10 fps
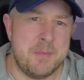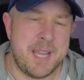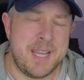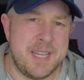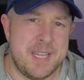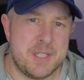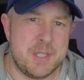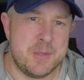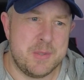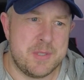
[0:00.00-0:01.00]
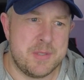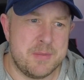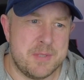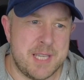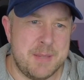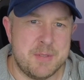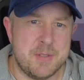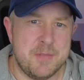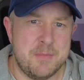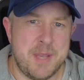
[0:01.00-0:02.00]
main issues seems
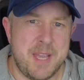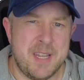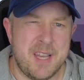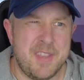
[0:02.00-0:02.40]
to have been,